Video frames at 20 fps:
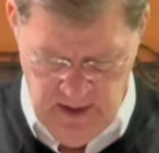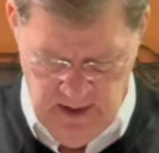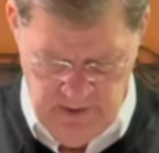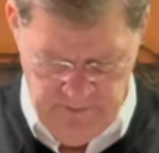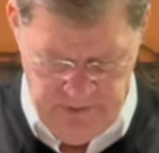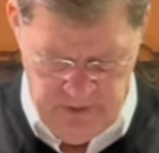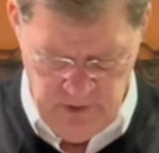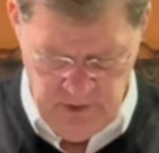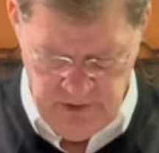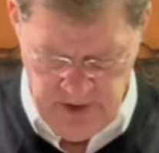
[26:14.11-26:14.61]
A
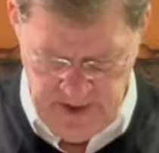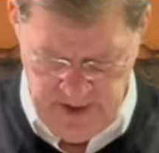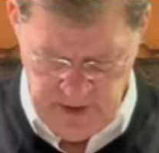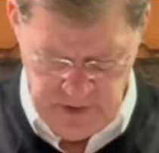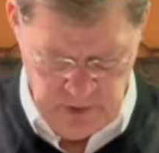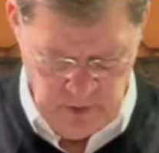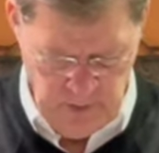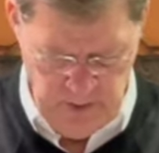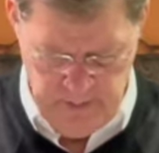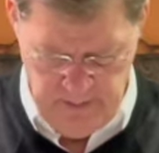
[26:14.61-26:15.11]
few
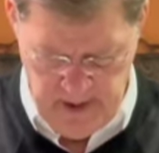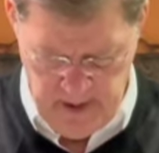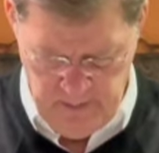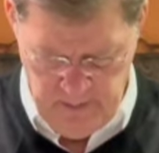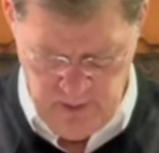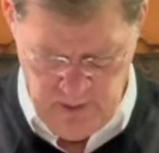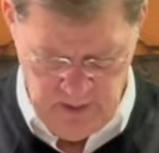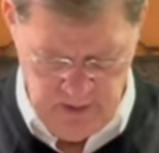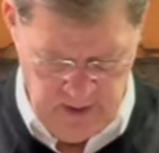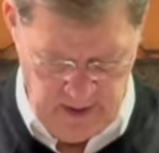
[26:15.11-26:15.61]
things to
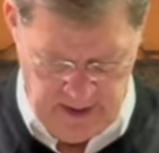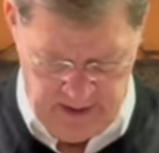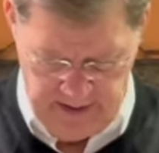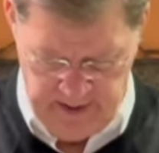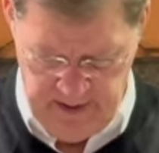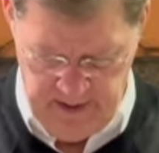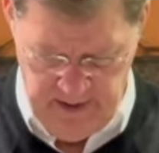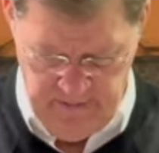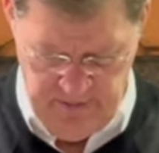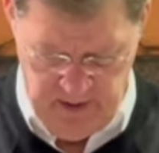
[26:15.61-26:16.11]
remember. I
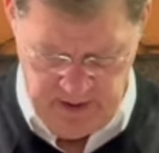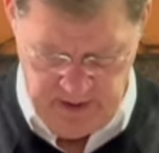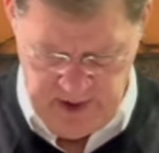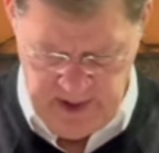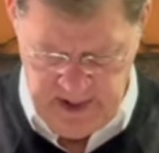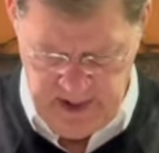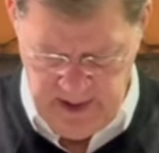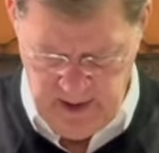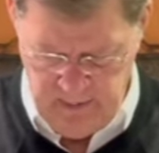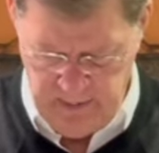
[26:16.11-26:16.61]
can give you
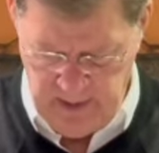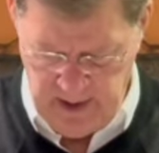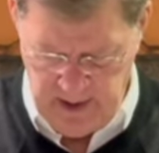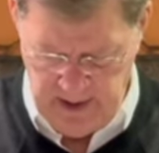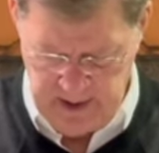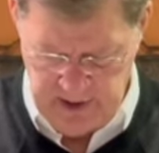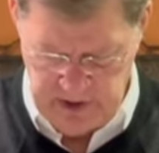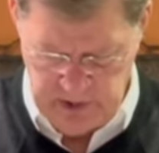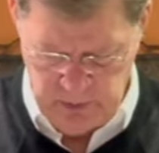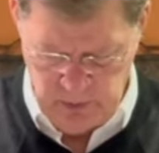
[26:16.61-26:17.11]
10, but I
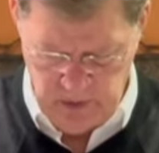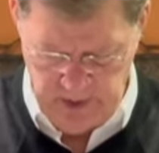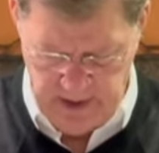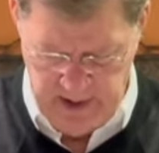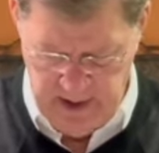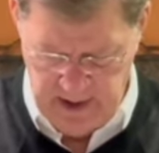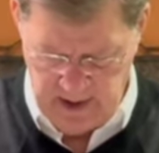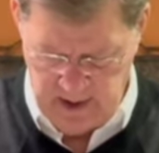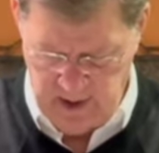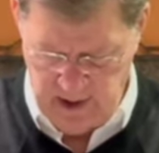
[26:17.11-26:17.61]
just want to
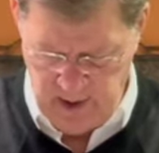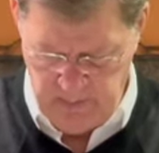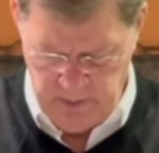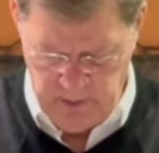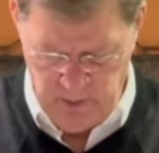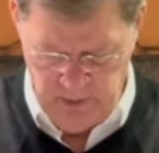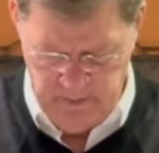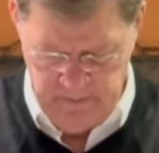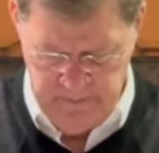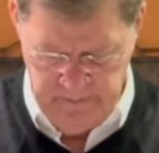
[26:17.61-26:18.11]
hit a
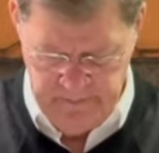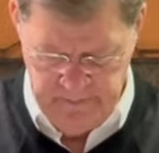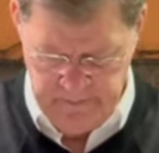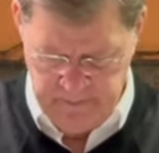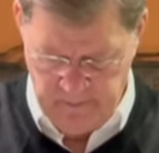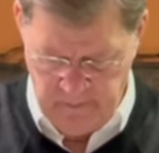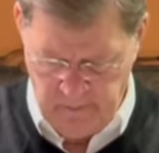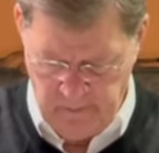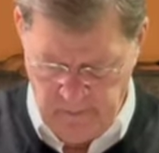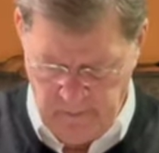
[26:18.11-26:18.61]
couple.
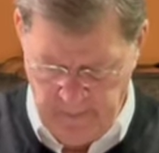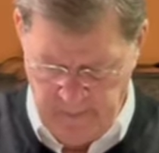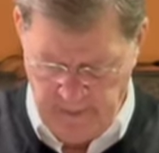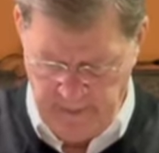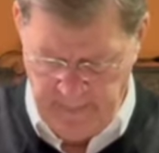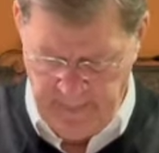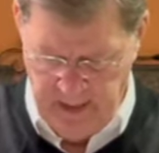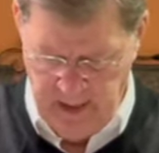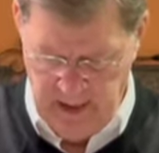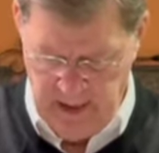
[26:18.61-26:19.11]

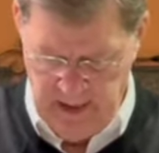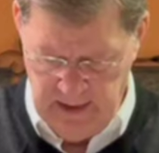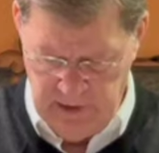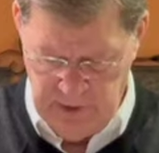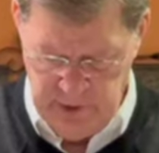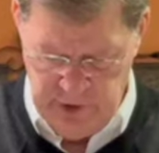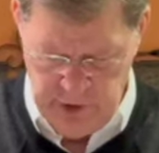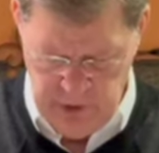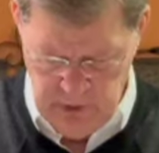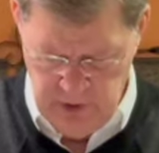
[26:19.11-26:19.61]

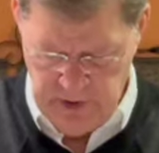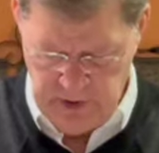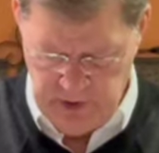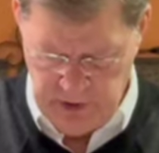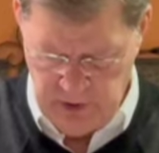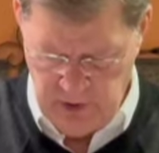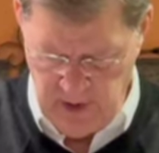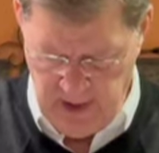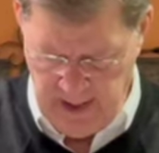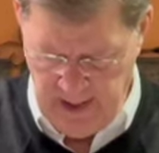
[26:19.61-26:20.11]
Judah's
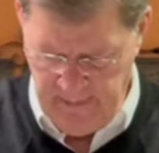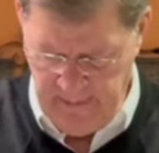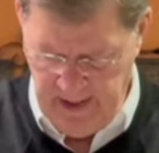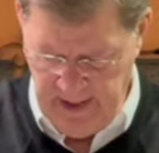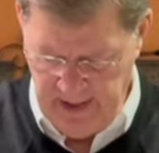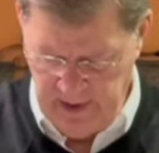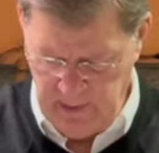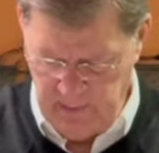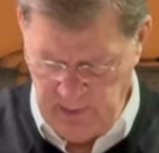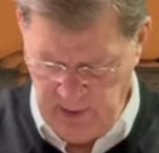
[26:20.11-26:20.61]
tribe
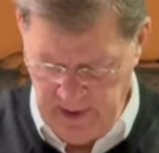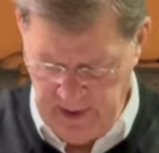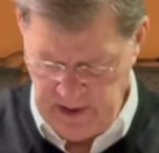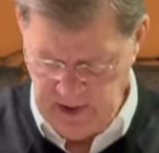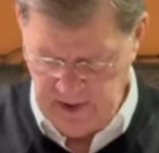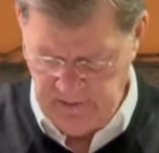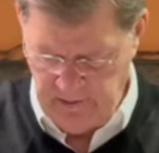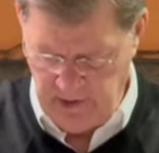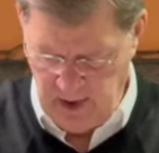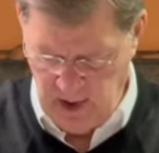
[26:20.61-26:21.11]
had the
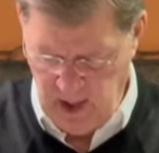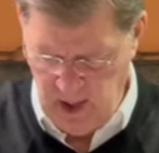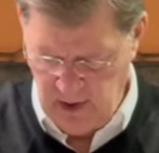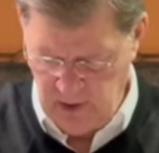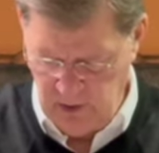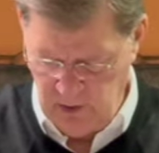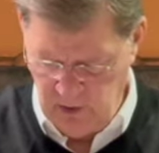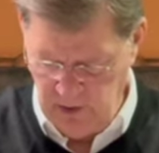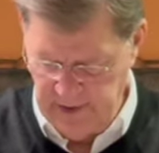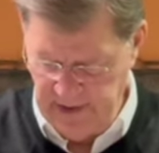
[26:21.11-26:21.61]
place of
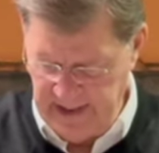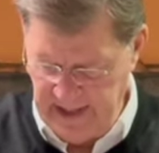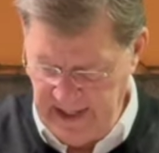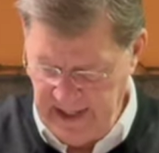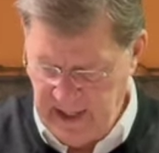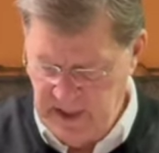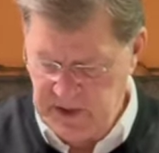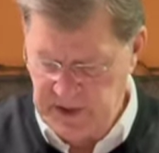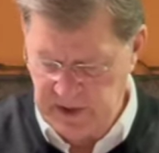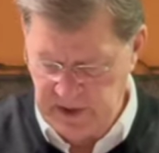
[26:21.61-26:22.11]
honor on the
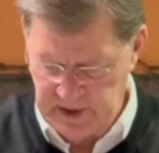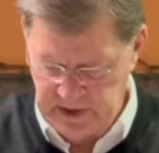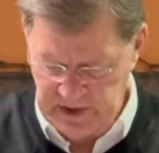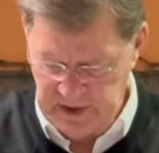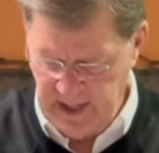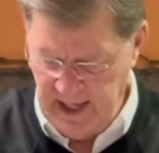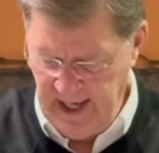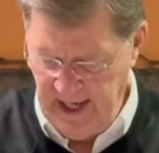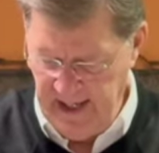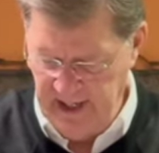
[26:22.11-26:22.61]
east
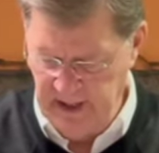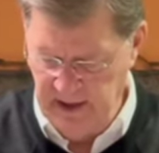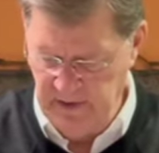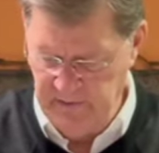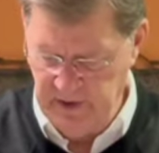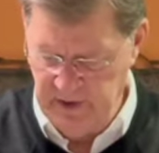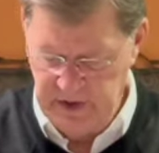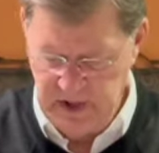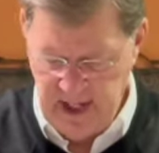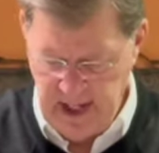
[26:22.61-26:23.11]
side of
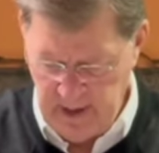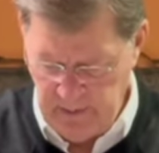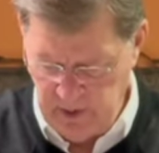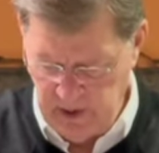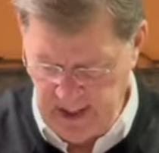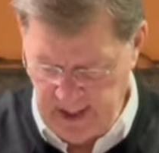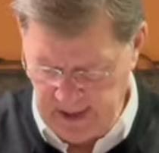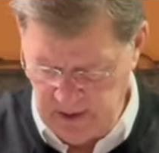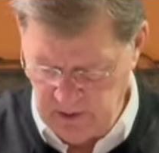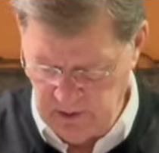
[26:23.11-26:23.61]
the
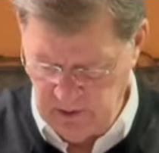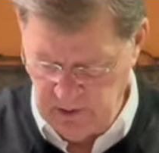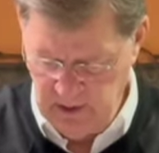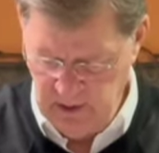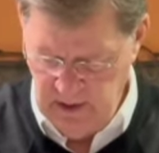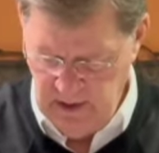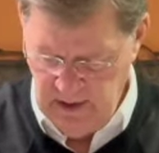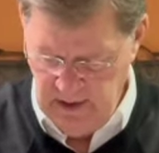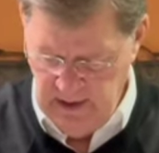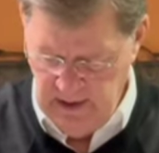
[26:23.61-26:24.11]
tabernacle.
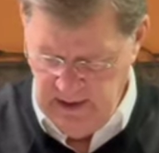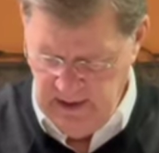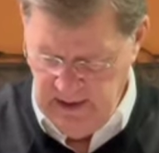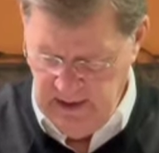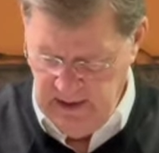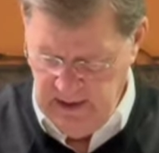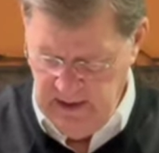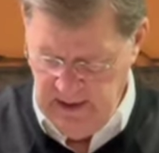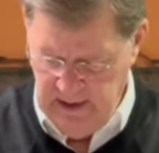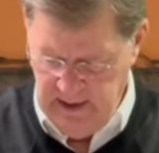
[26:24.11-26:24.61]

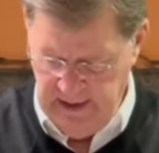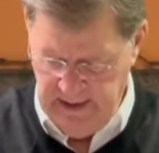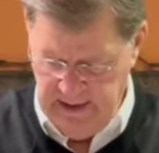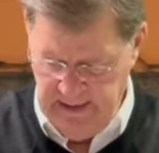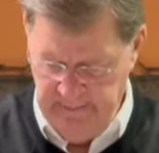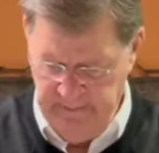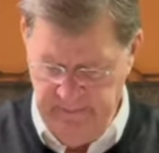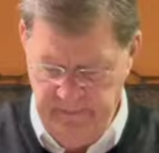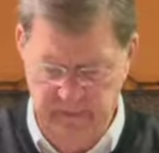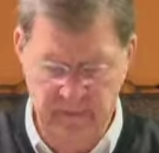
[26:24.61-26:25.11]

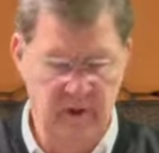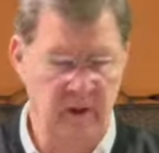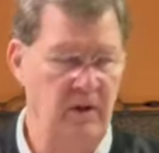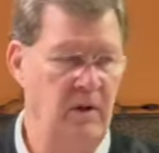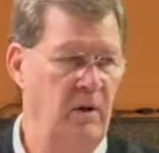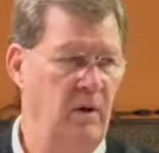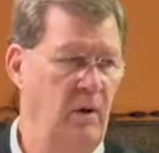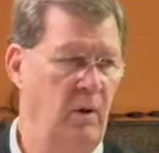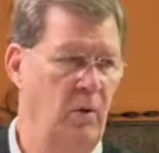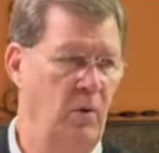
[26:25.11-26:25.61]

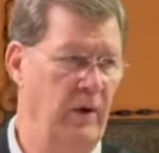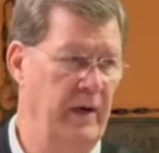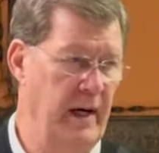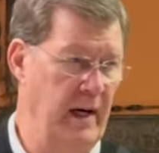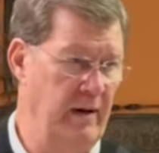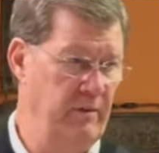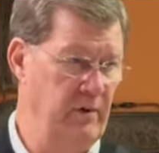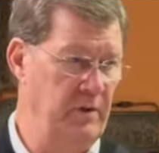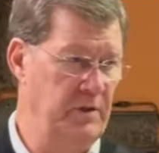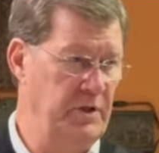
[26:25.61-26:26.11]

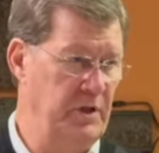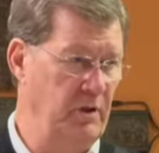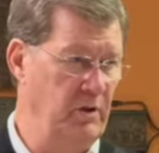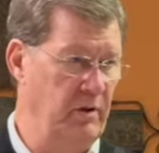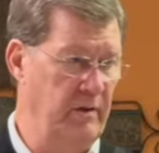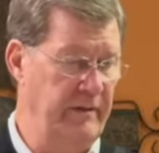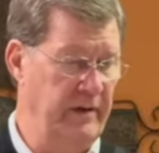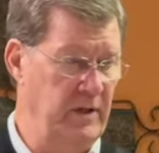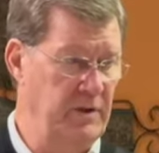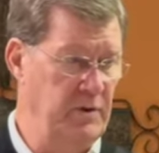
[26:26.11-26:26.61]
Whenever the
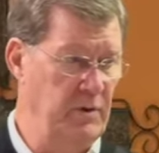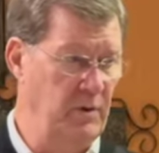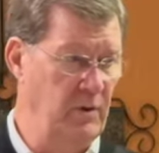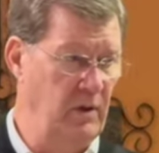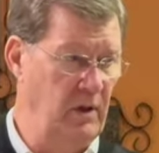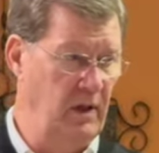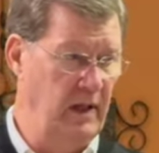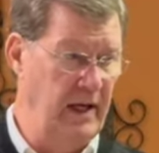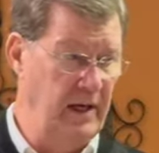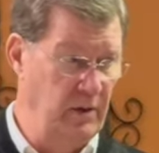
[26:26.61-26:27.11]
children of
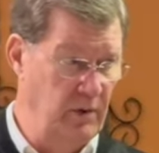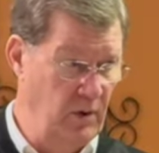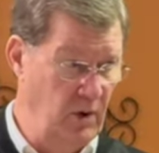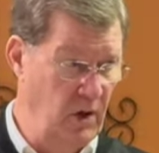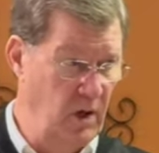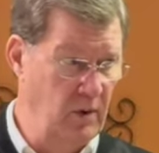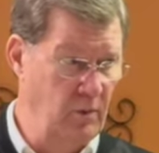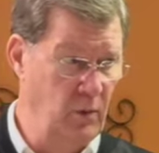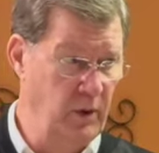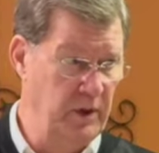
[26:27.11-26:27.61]
Israel later
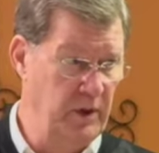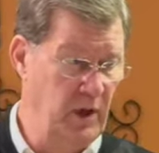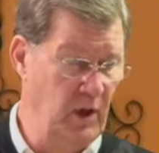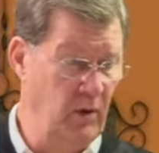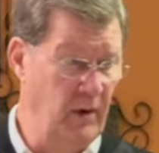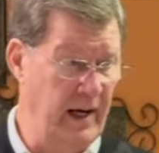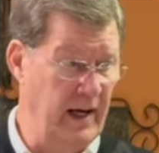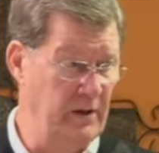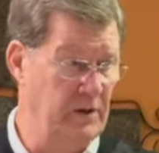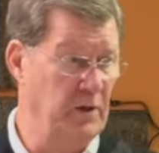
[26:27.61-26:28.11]
on would
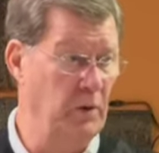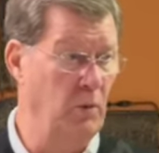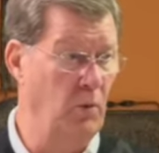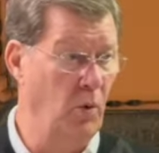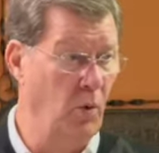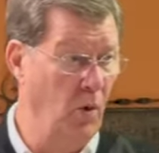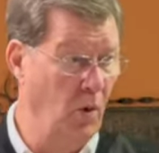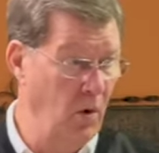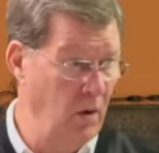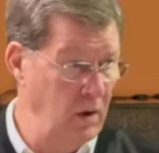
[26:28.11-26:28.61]
go out to
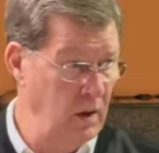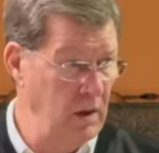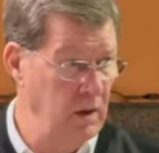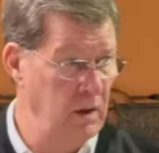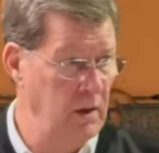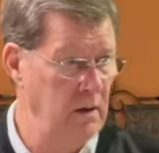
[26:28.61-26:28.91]
war,